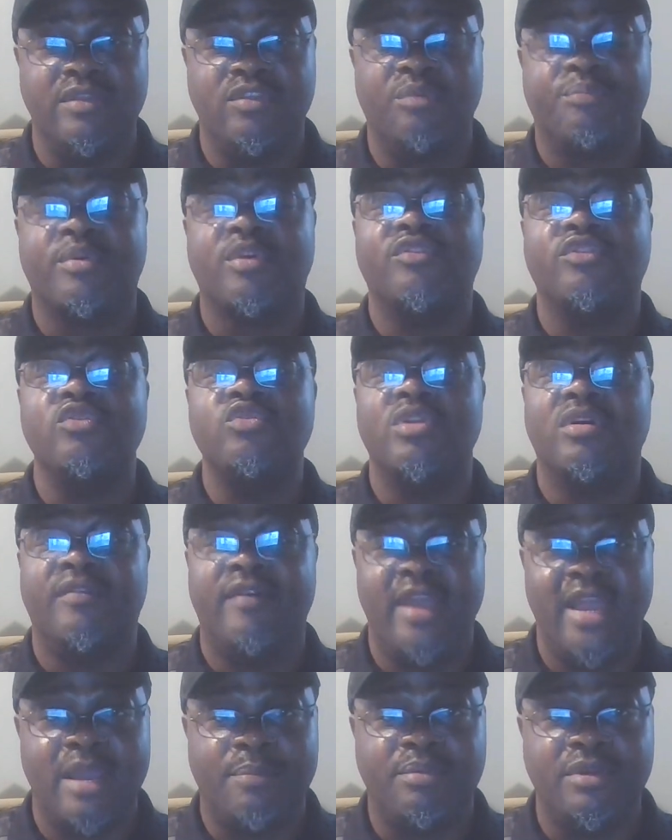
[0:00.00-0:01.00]
The pursuit of
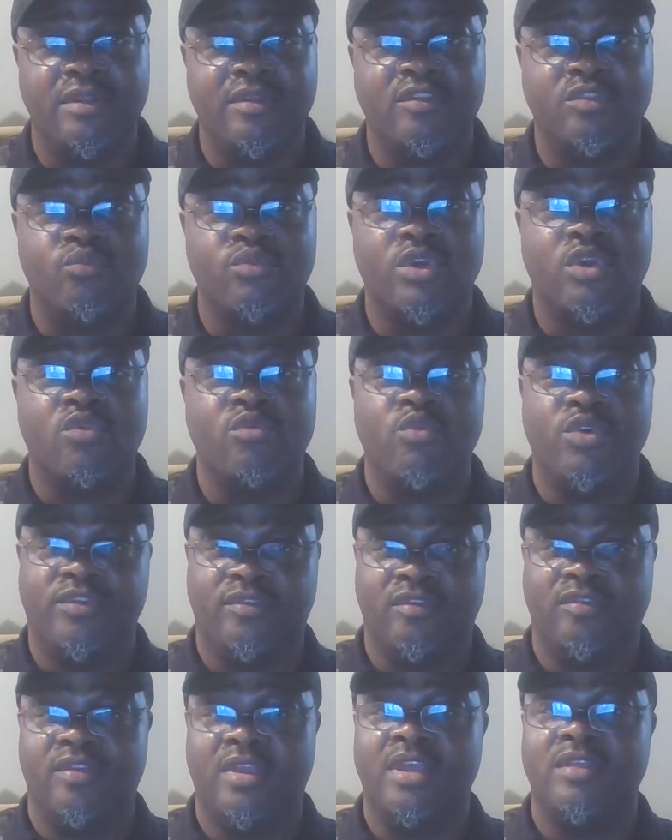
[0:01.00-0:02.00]
happiness, which
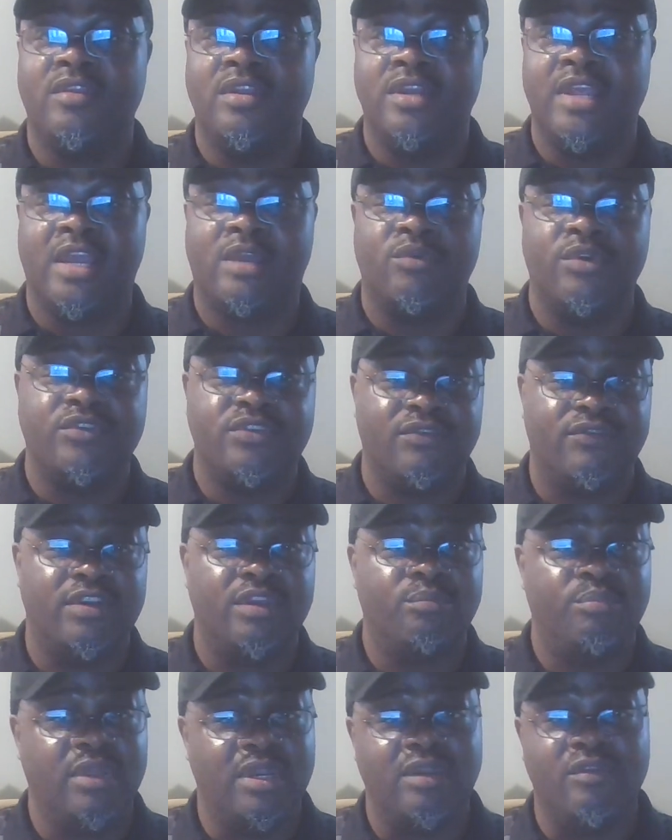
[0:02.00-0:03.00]
is in the Declaration of
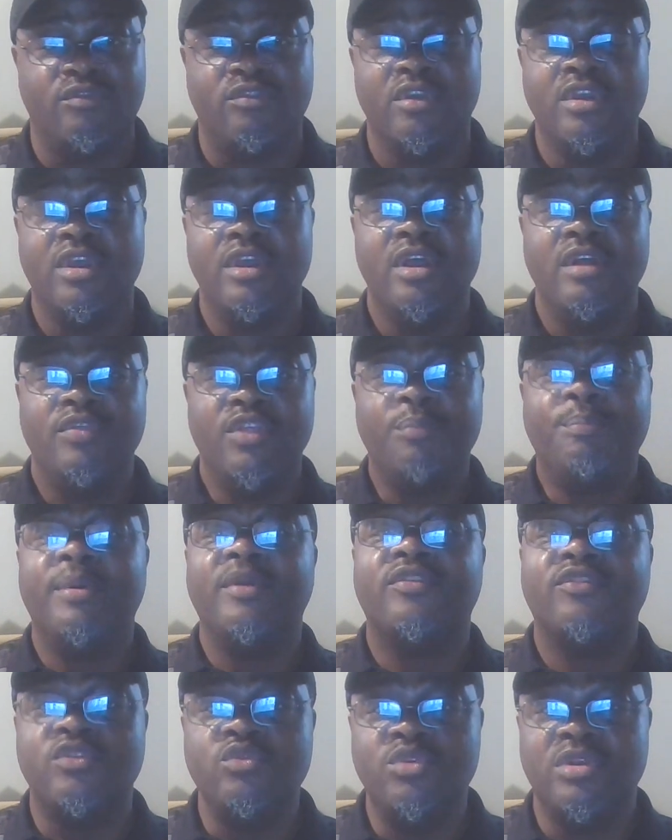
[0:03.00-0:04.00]
Independence, the
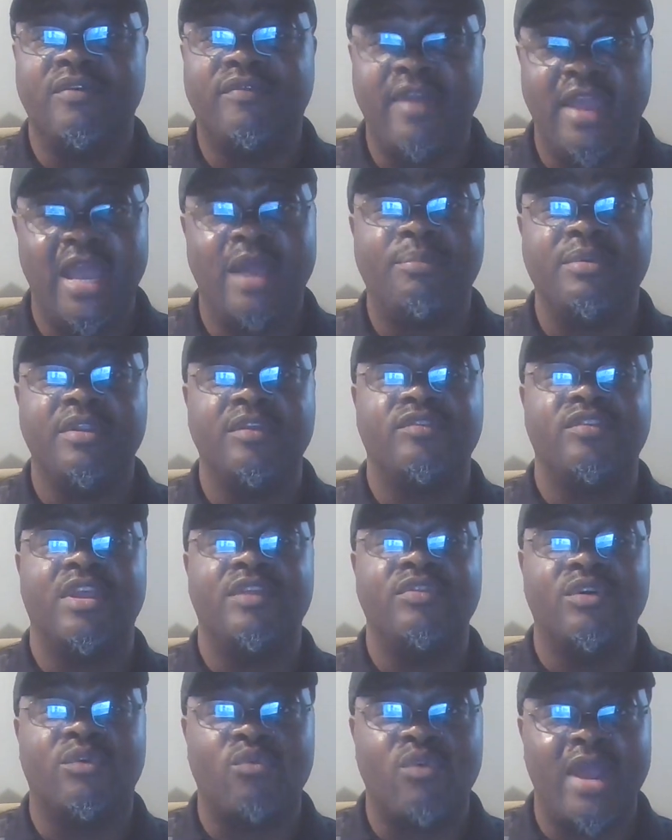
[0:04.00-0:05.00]
pursuit of happiness
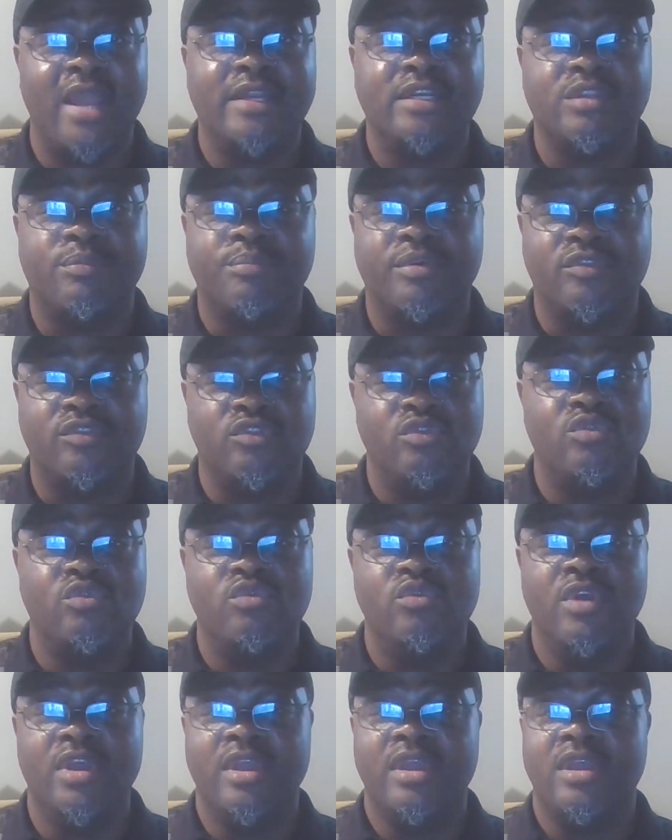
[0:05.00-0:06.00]
and the right to
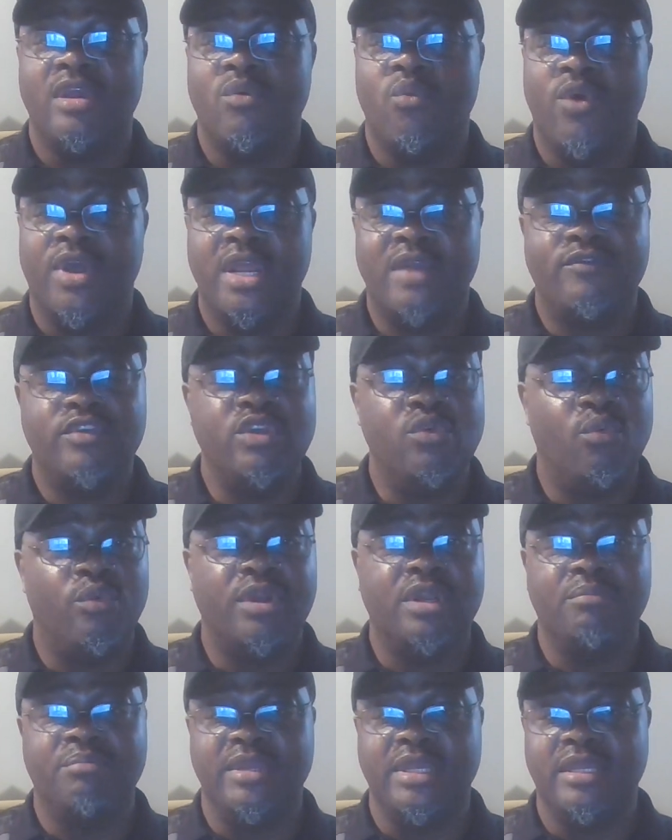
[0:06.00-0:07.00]
pursue whatever you
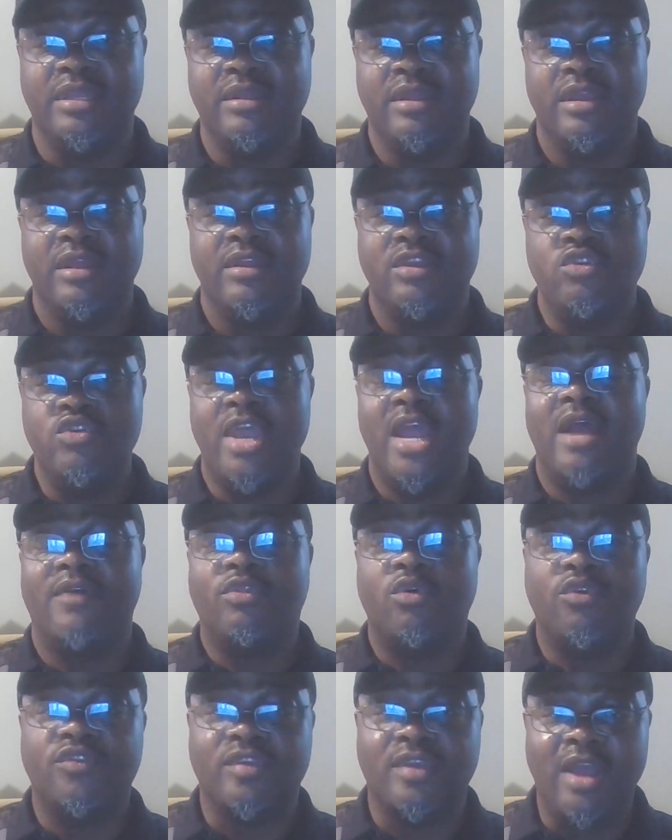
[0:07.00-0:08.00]
want to be. You have
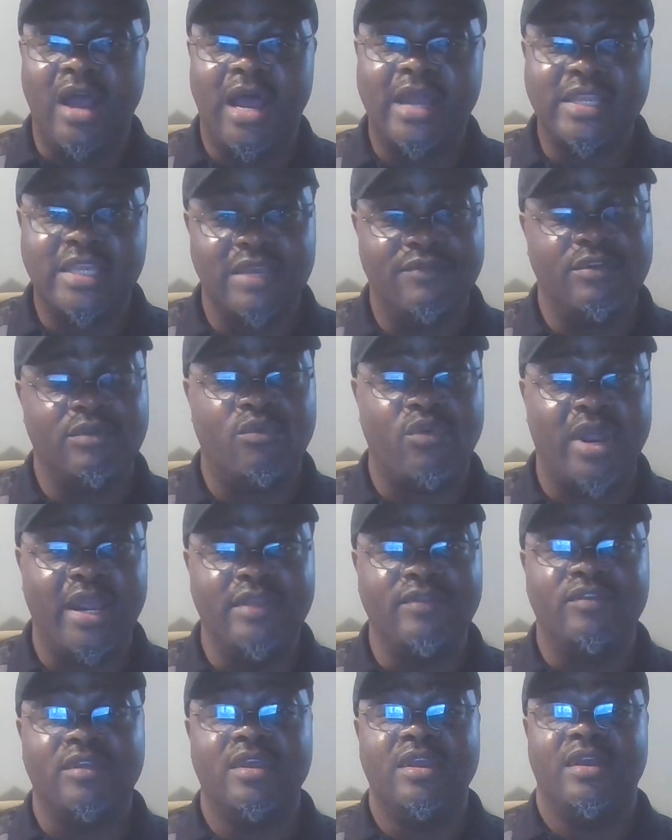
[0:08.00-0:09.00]
those God-given
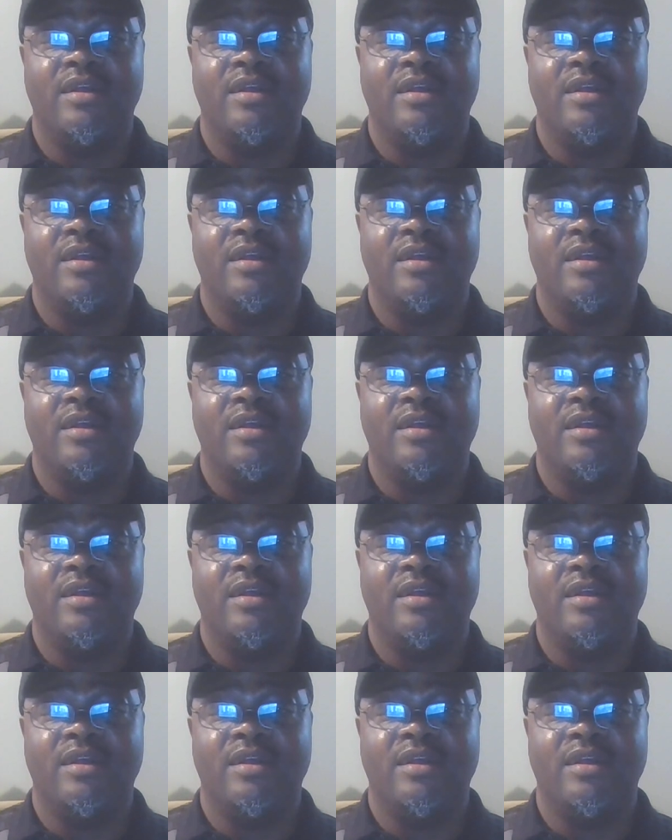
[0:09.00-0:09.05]
rights.